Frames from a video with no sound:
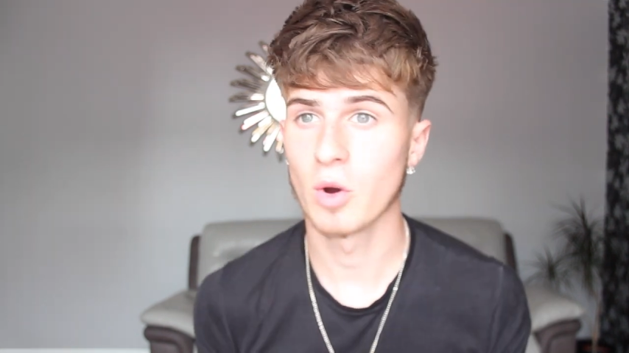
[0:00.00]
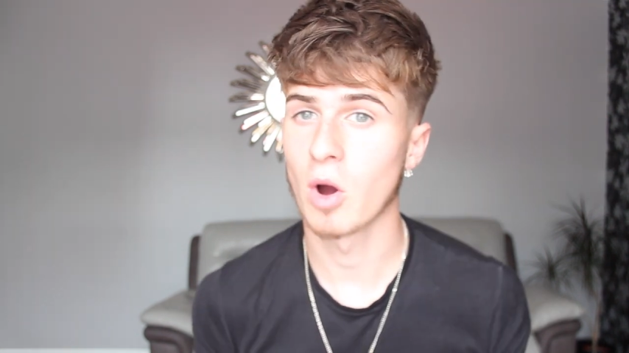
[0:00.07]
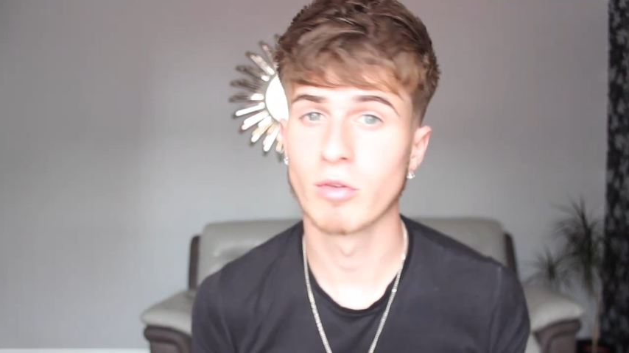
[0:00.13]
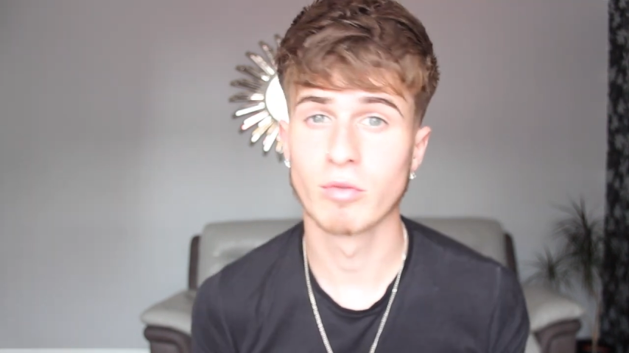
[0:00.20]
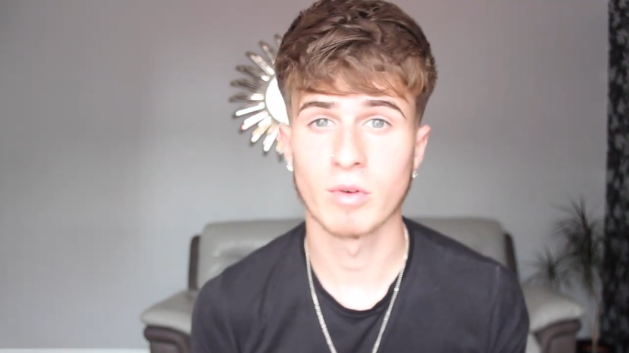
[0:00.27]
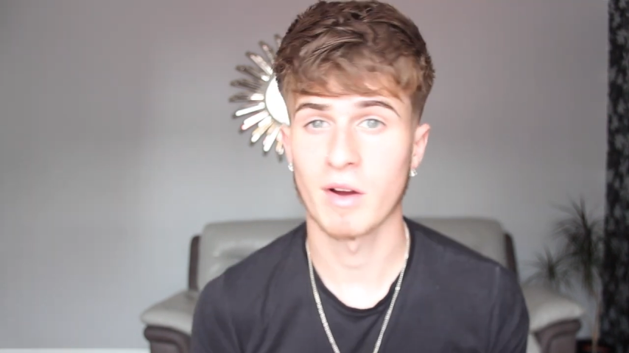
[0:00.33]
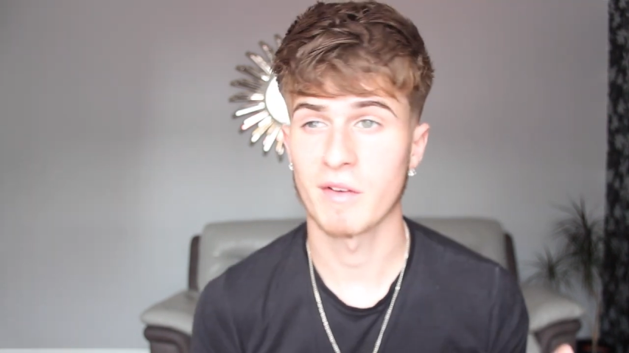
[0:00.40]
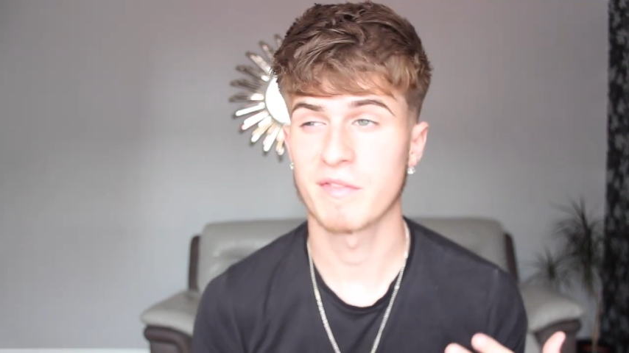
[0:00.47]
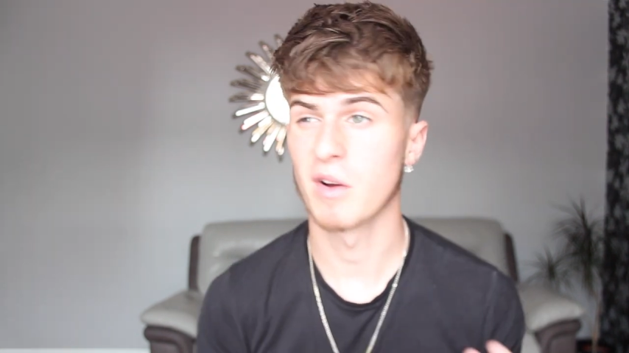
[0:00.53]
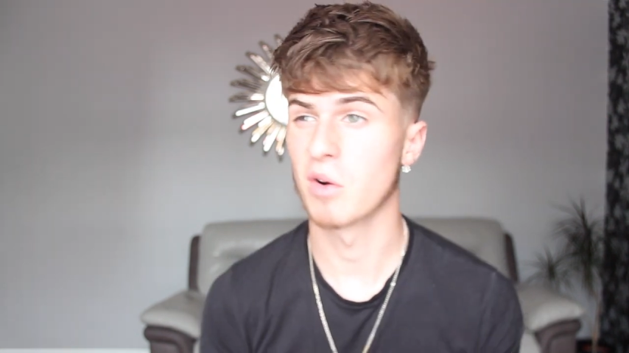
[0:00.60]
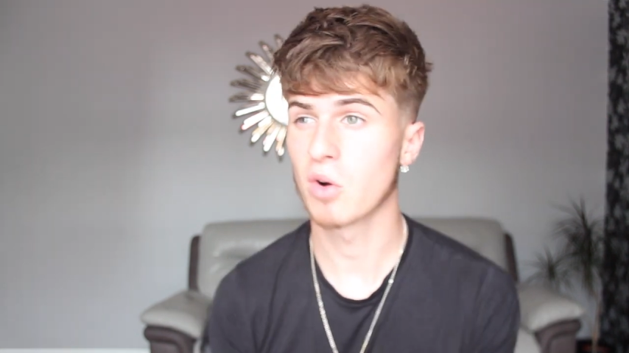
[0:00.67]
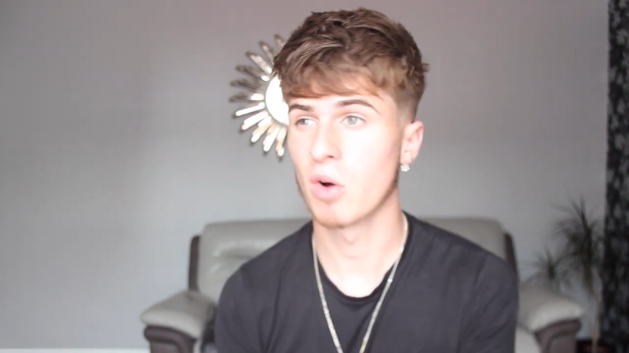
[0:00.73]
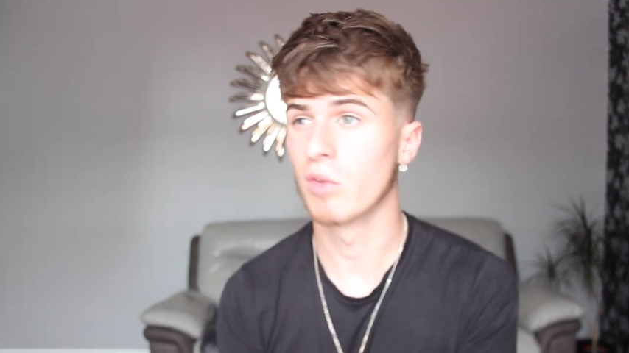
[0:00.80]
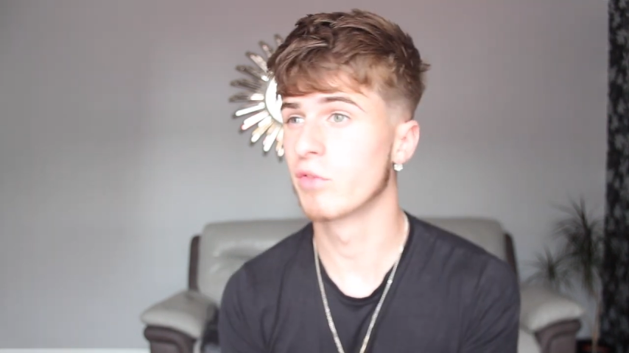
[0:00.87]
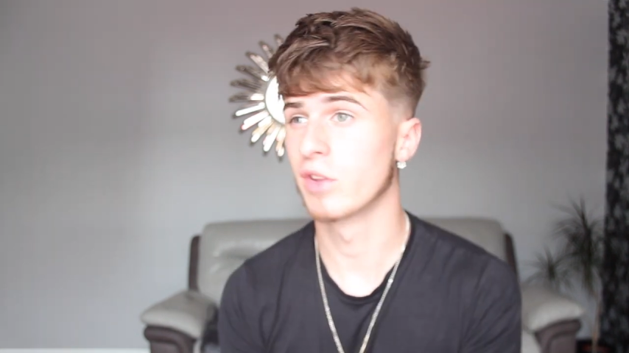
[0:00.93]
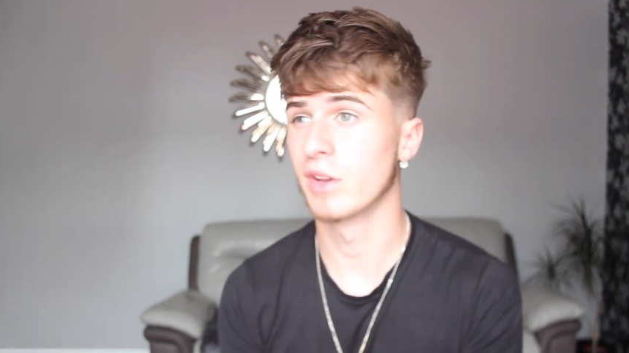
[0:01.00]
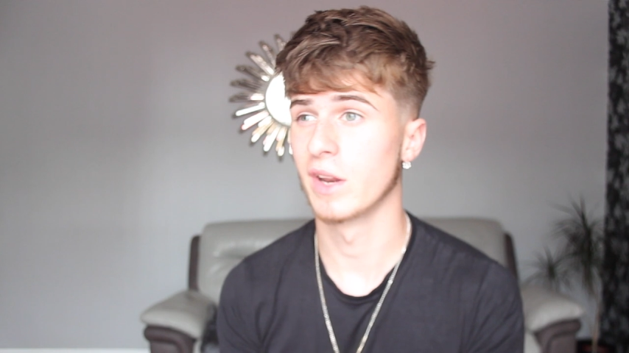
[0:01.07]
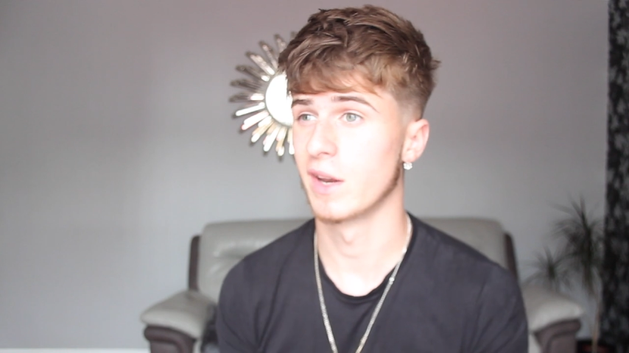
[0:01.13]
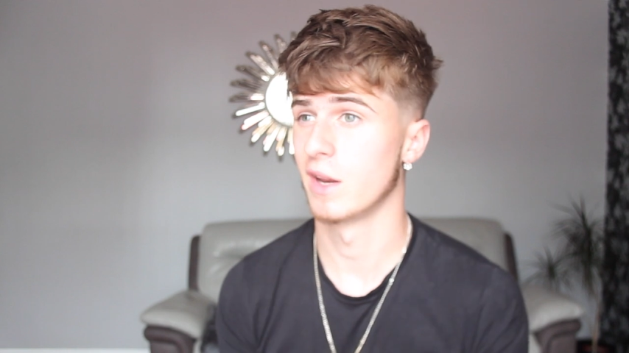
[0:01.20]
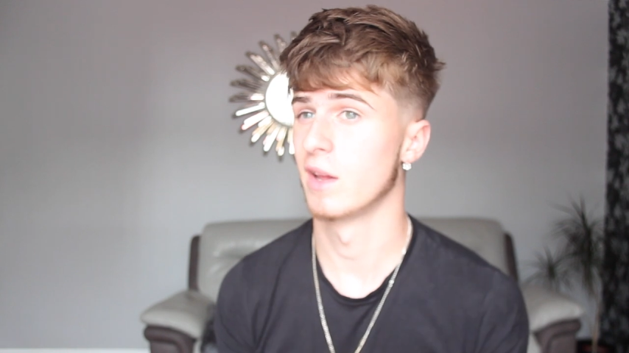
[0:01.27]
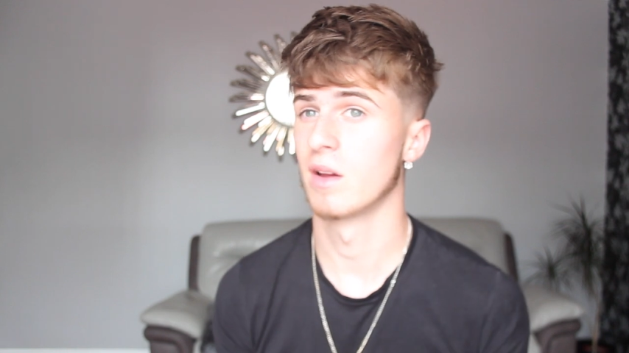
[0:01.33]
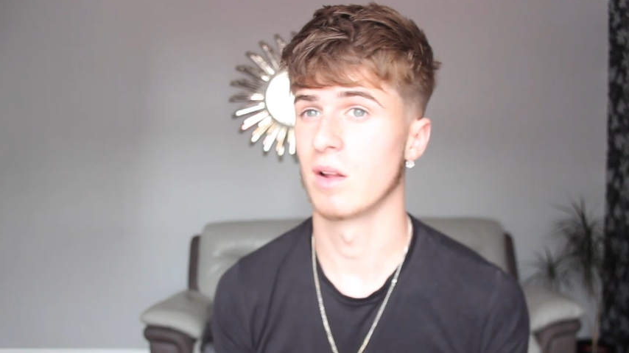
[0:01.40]
so I felt
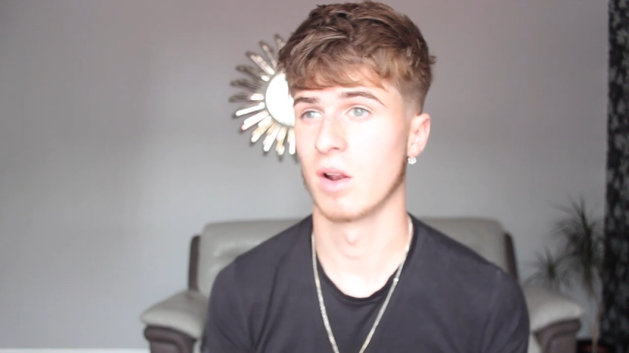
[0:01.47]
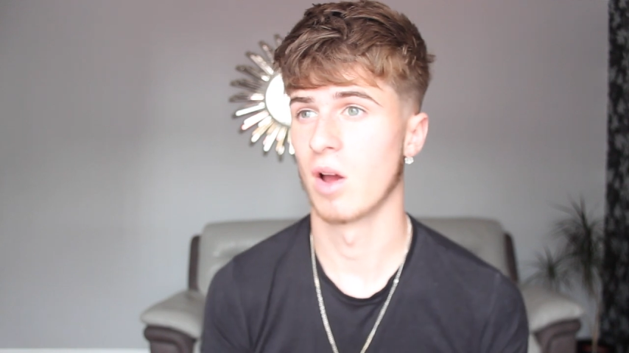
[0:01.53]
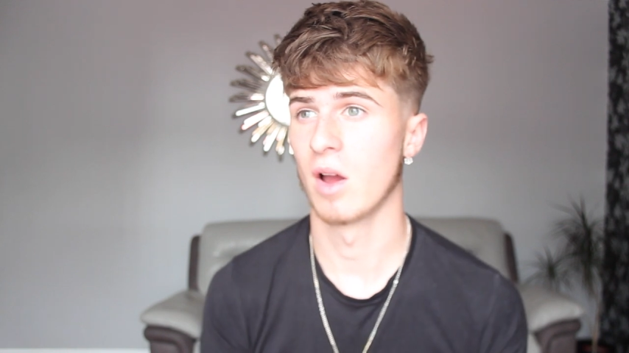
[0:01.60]
confident in it.